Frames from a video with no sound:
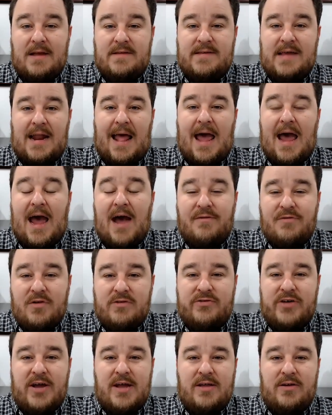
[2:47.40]
is that
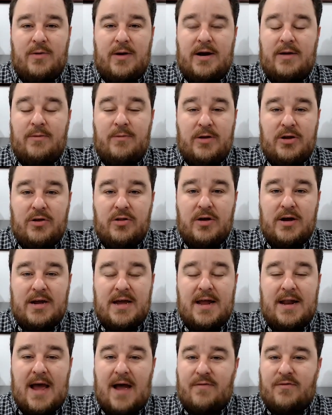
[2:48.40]
after January, when you
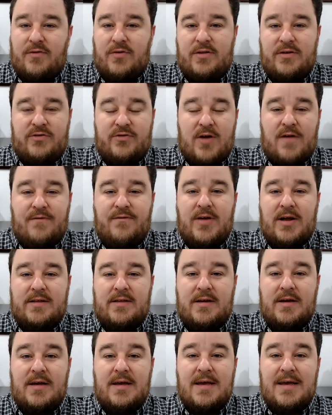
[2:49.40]
look at after this
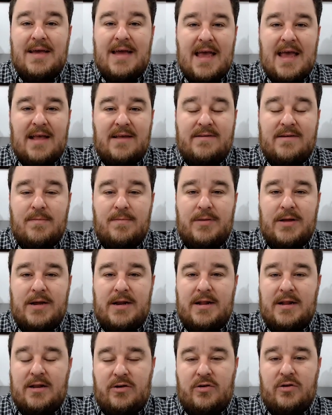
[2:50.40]
trifecta is
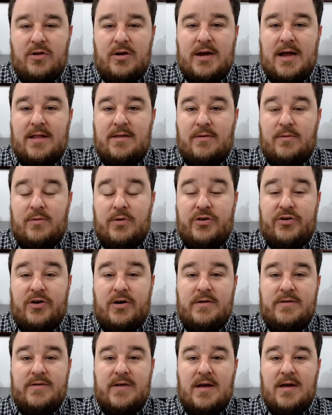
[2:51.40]
completed and you look at the
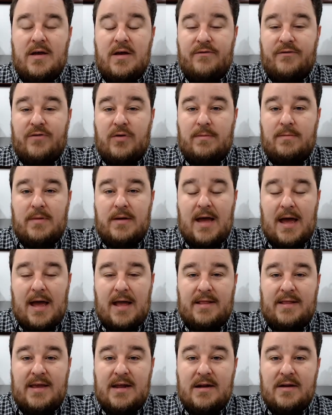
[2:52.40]
returns from
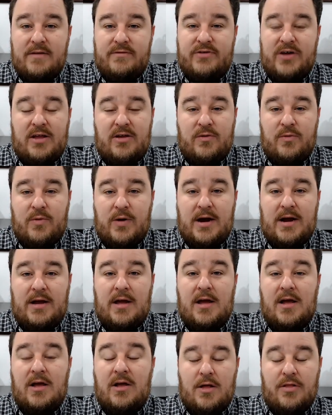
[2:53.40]
the end of
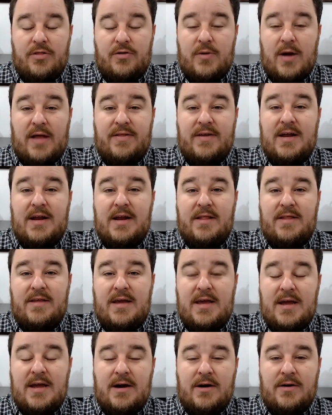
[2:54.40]
January throughout the end of the
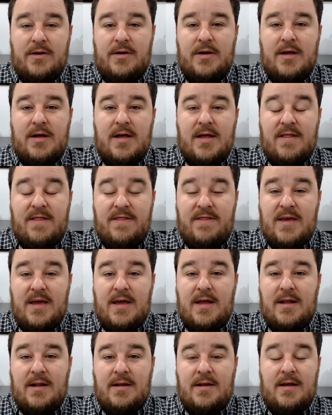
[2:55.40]
year,
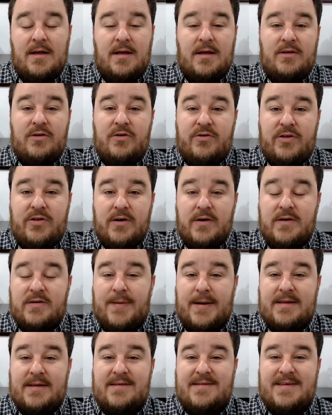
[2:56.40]
then you still
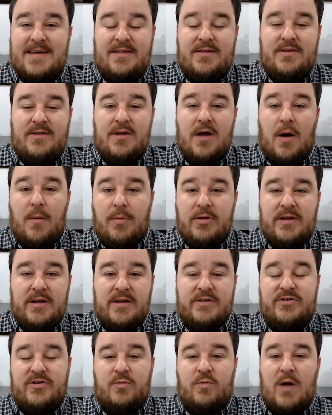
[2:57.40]
expect to see
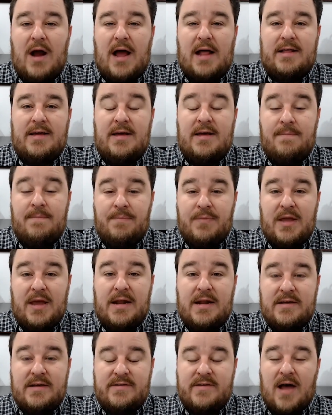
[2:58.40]
double-digit rally
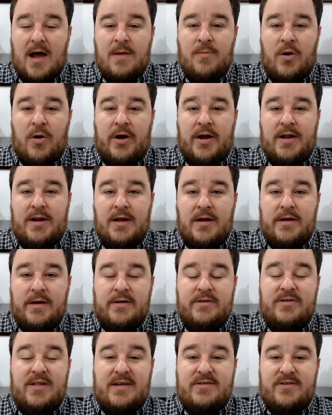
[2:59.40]
in the stock market.
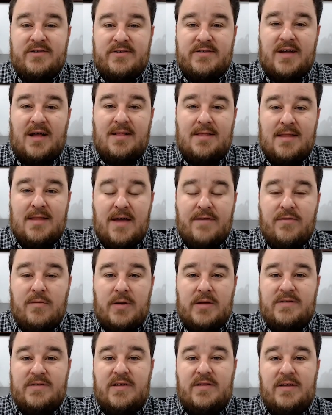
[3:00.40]
So that's just 11
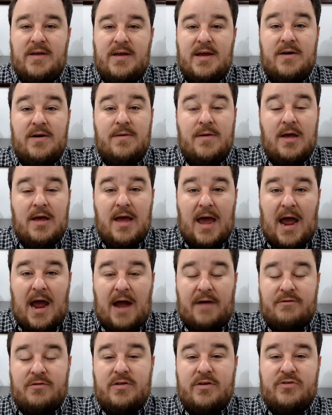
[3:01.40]
months year.
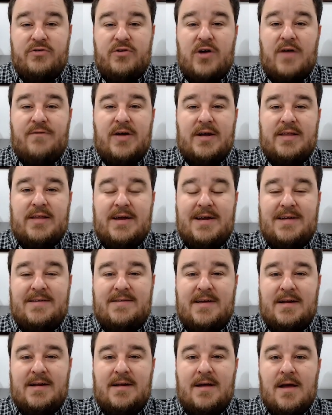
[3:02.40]
After this trifecta
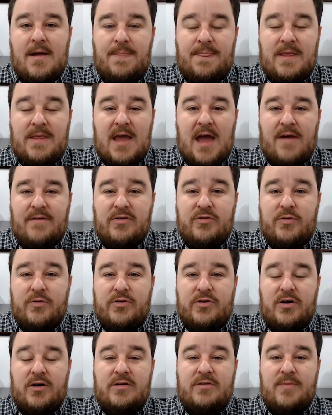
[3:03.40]
gets hit, the average
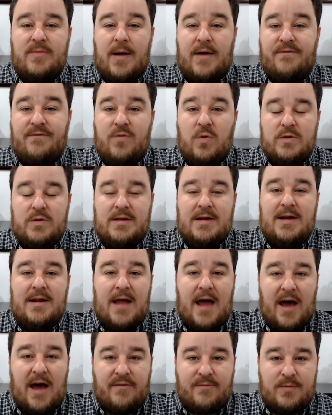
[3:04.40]
return is about
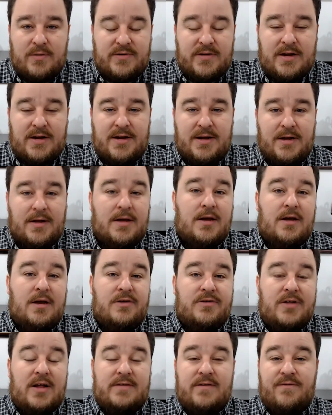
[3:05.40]
14.5%.
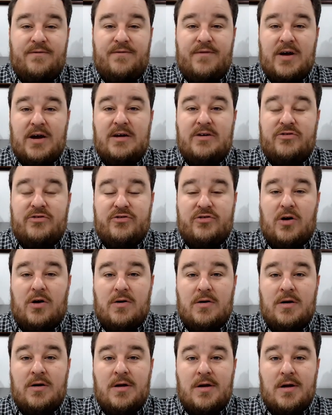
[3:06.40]
So that's a very
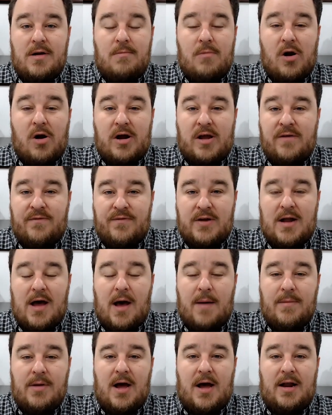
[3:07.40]
strong market
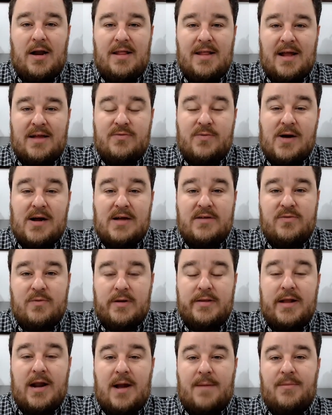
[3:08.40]
phenomenon, and that's why it's
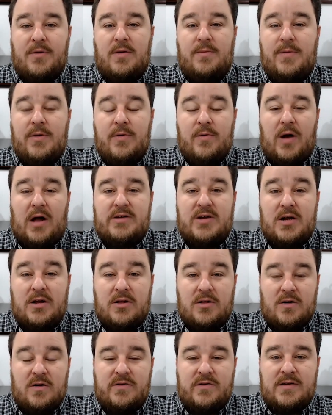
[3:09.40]
one that I'm going to be watching
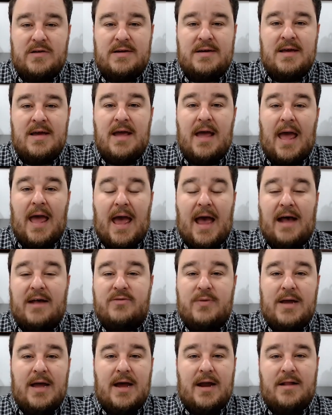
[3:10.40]
closely
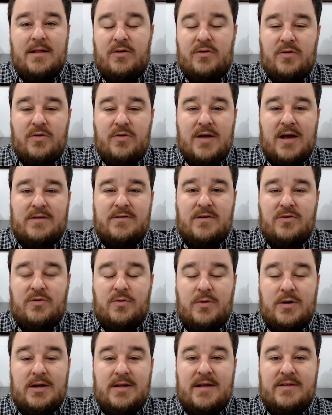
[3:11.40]
as we head into
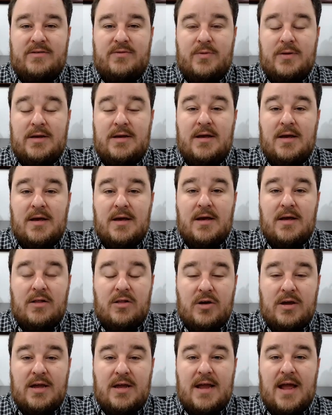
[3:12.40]
2020. That's really
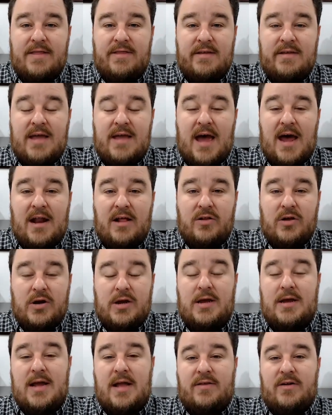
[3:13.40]
looking at the data,
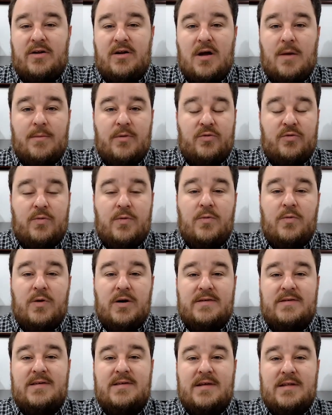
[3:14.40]
looking at the numbers. We want
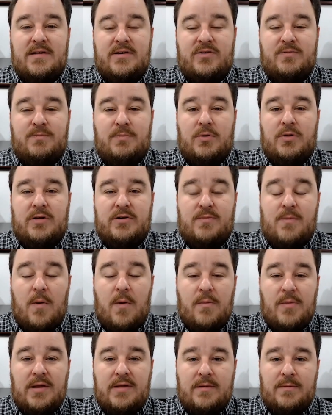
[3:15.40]
to see this bullish
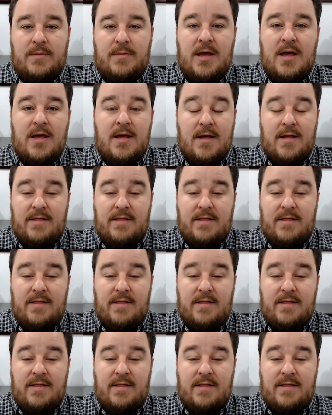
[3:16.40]
momentum